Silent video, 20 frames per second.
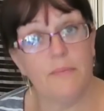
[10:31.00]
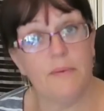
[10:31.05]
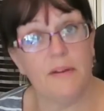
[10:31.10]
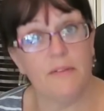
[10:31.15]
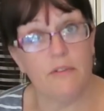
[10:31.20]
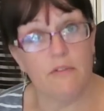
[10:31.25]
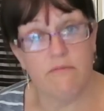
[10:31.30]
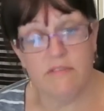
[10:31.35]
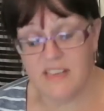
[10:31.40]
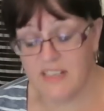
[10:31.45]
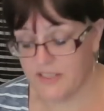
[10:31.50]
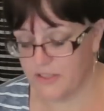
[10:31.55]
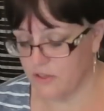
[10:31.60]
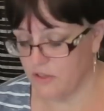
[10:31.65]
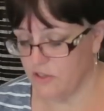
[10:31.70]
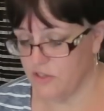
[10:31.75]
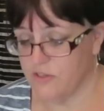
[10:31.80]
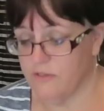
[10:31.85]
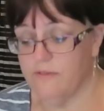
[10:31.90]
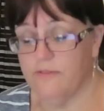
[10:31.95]
a bit of a
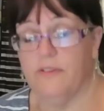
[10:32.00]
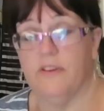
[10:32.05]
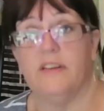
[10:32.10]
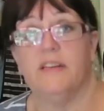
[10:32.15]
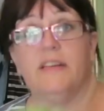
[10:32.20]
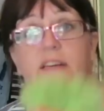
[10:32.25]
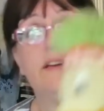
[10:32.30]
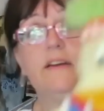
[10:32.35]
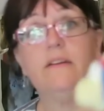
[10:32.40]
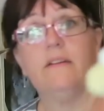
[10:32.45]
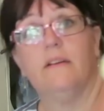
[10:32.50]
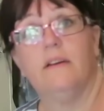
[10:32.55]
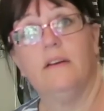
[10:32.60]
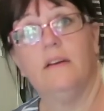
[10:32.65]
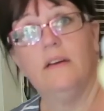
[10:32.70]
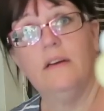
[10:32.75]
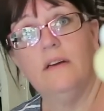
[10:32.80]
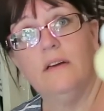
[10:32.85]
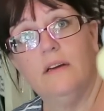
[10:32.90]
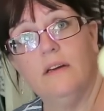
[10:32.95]
research and find out.
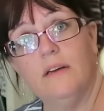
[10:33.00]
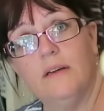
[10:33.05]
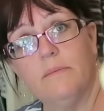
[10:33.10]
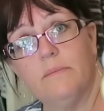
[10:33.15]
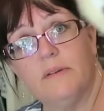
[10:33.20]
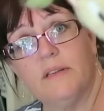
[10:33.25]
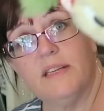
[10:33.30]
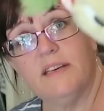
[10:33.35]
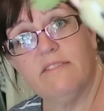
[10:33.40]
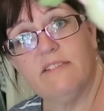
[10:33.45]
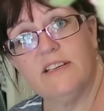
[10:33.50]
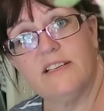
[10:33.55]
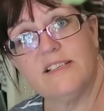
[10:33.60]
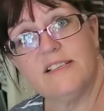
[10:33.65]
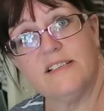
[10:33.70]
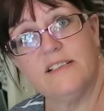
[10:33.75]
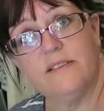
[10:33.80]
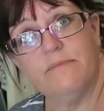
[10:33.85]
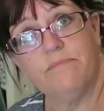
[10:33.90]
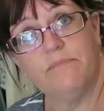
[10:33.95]
But there he is,
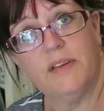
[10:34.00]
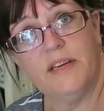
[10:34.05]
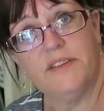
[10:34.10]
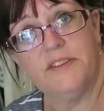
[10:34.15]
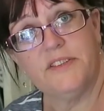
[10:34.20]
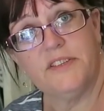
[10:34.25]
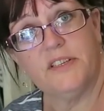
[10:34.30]
look, Ed the